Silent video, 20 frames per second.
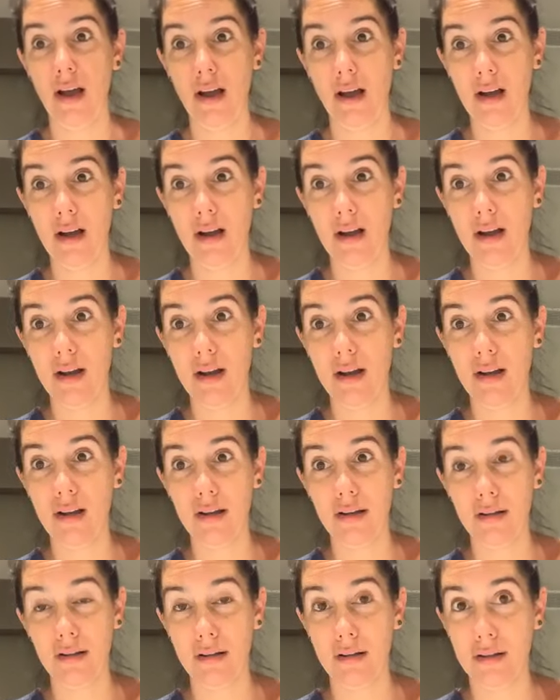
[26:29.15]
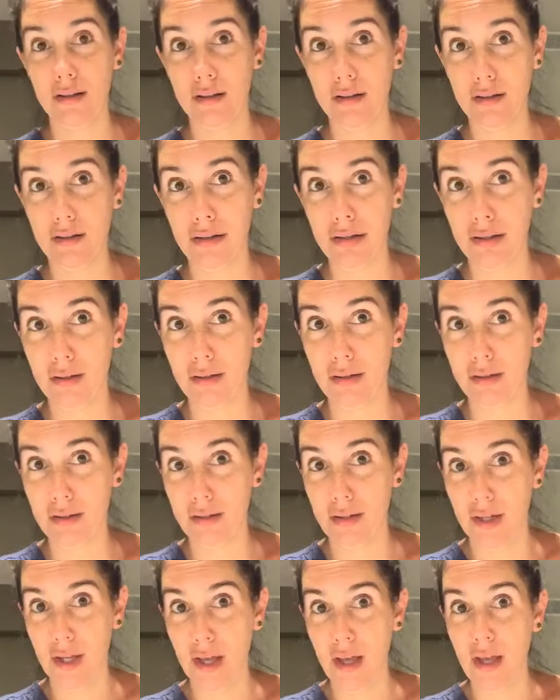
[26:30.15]
God. uh,
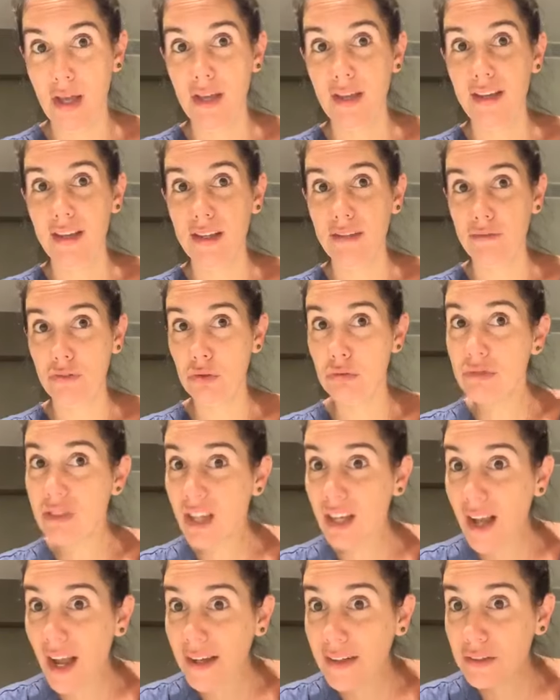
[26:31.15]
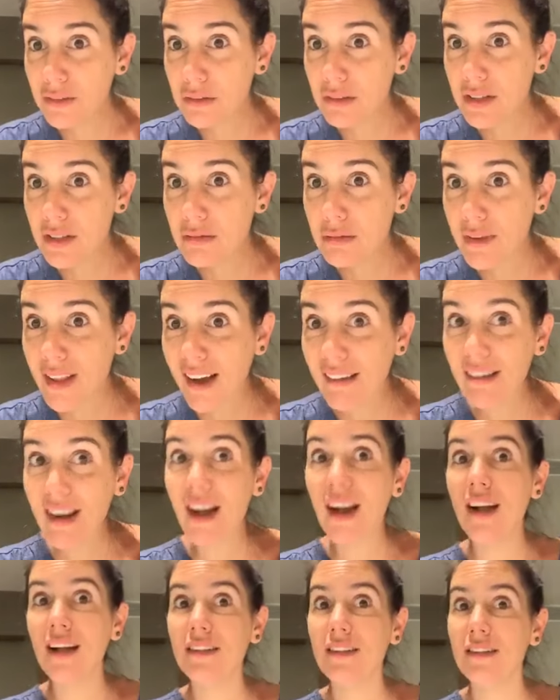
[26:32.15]
if you think I could do this without
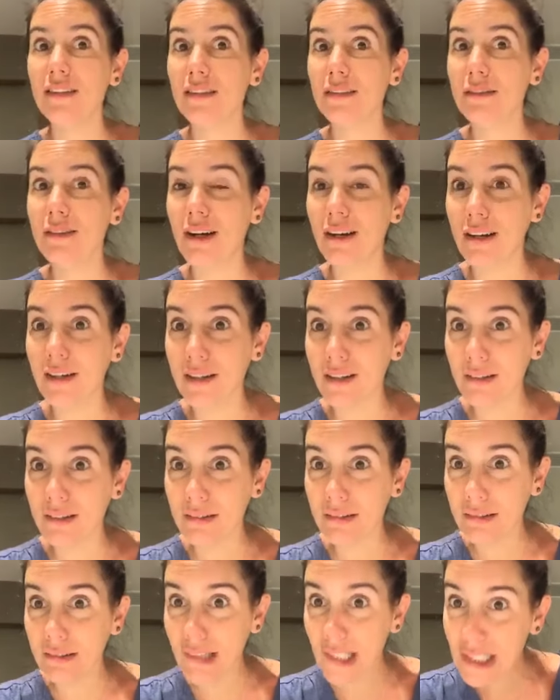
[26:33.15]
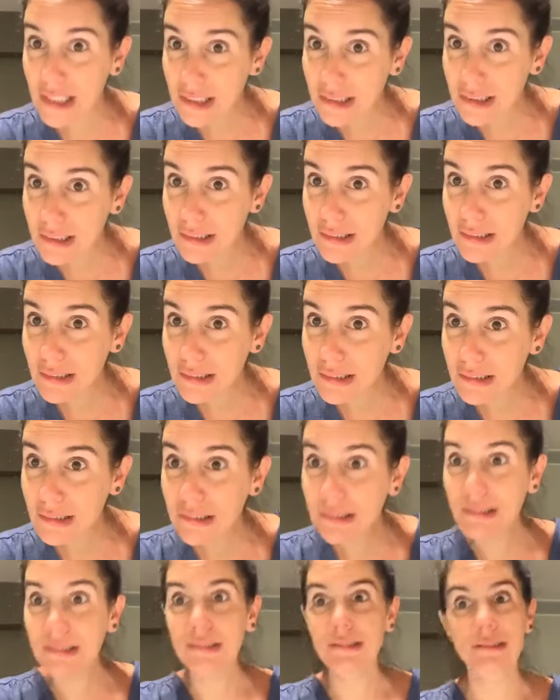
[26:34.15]
God, you are
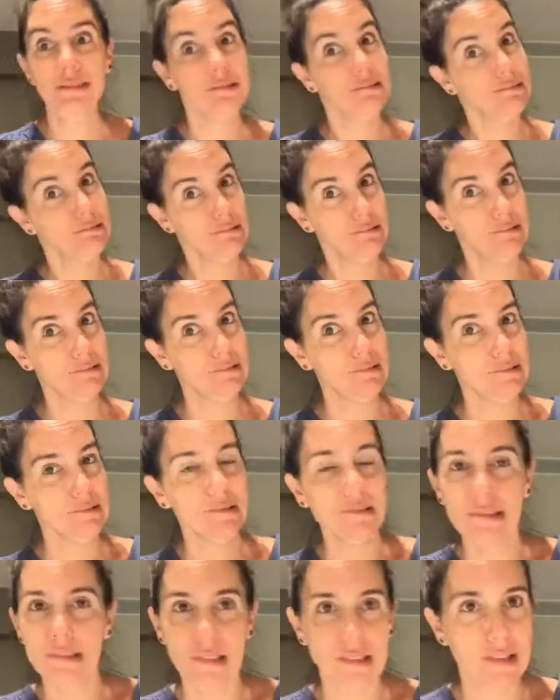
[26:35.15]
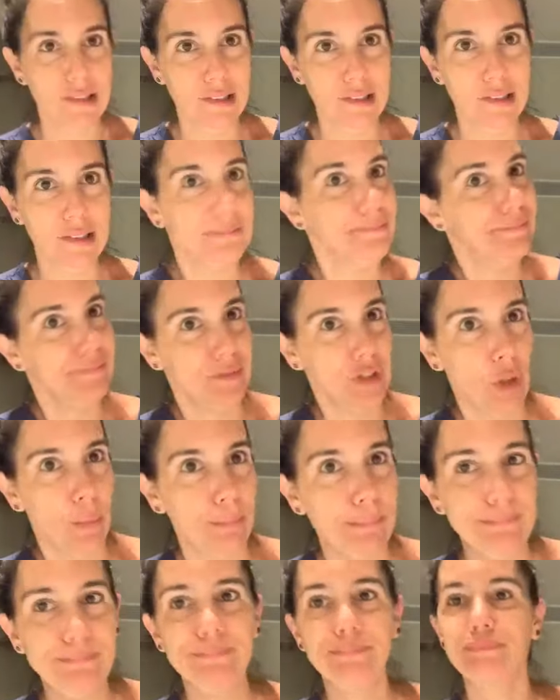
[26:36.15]
crazy. uh, no.
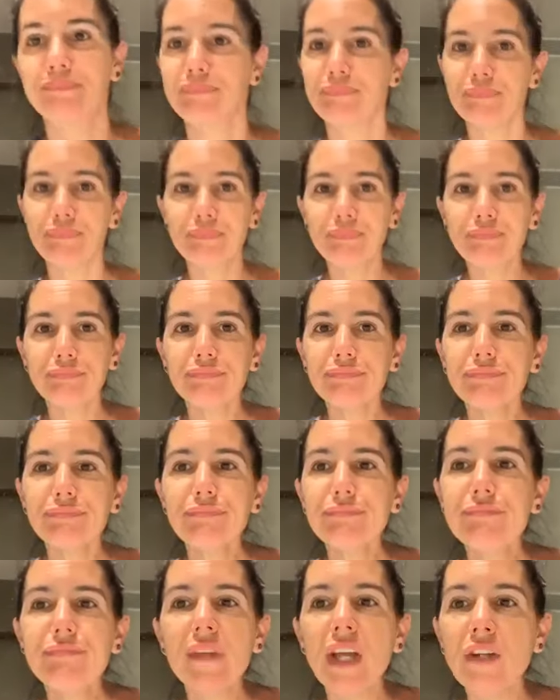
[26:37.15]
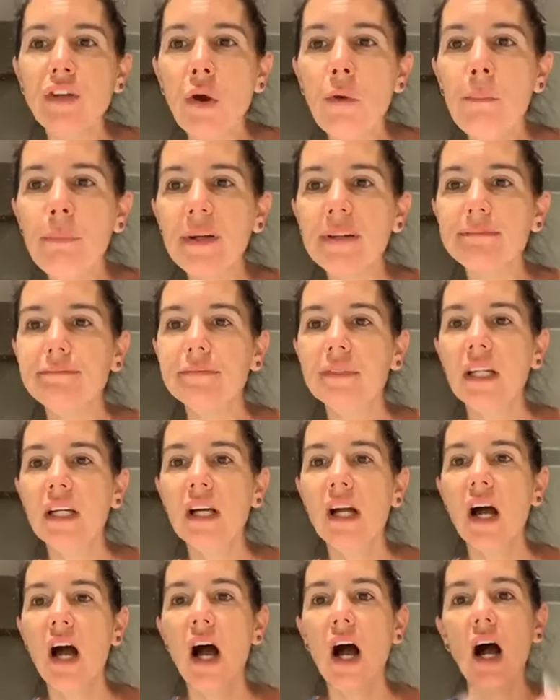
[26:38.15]
Nope.
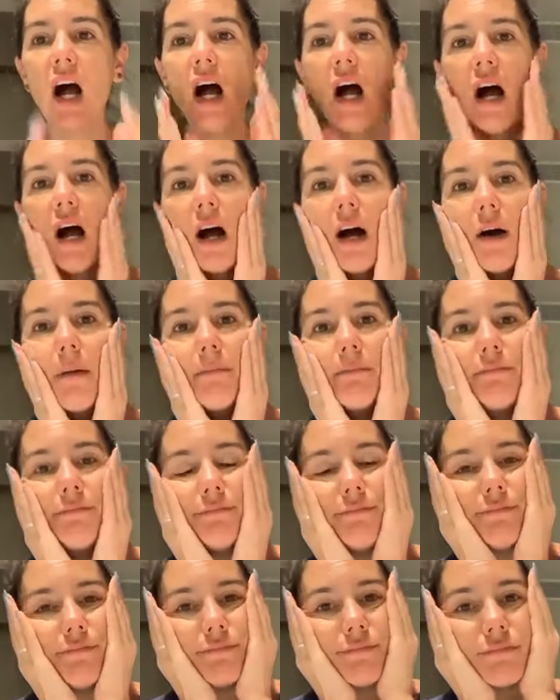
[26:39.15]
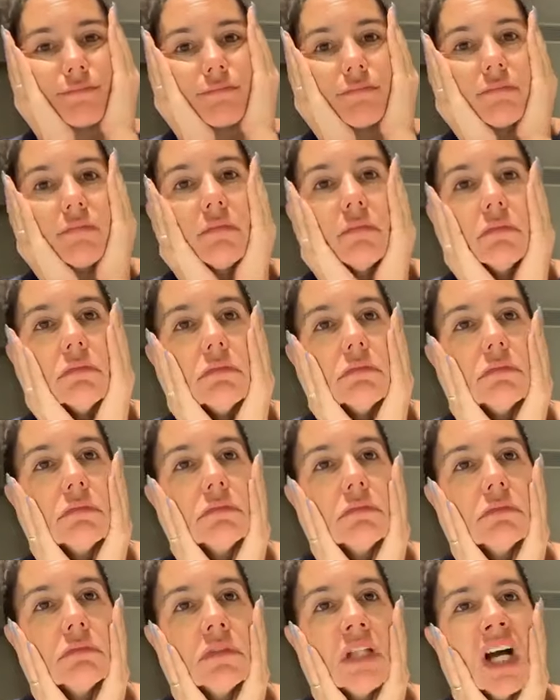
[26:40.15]
Um,
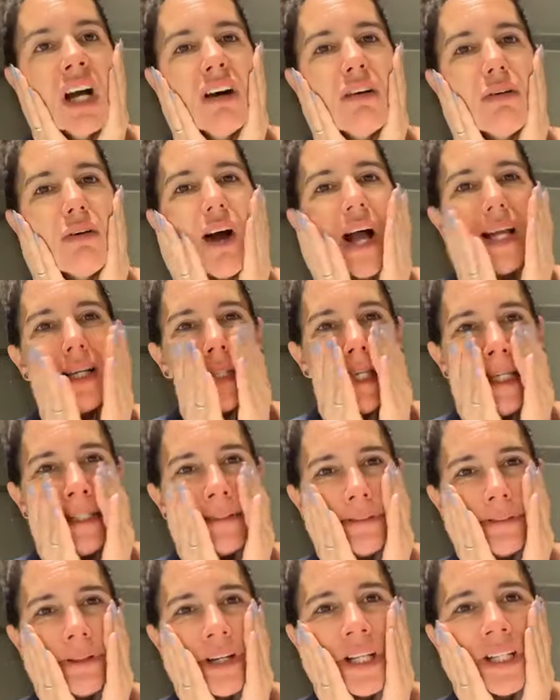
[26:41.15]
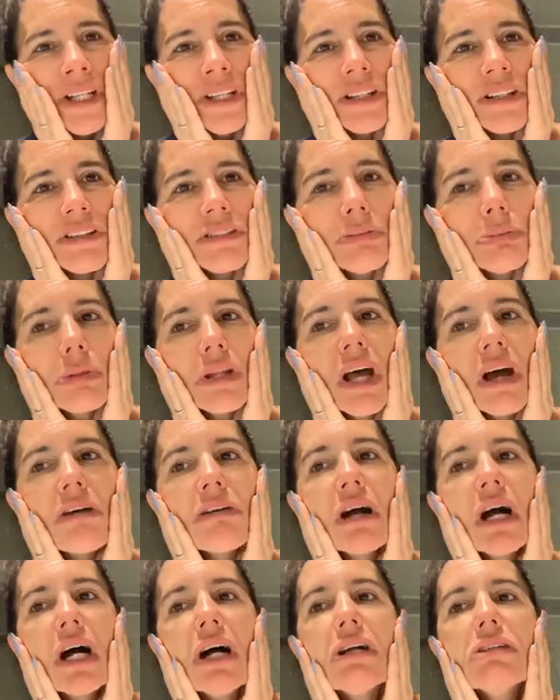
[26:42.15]
no, I can't do any of this
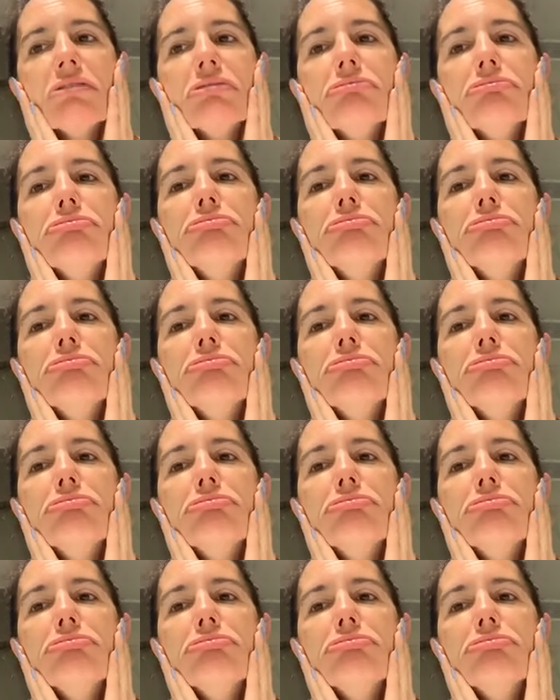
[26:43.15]
without God.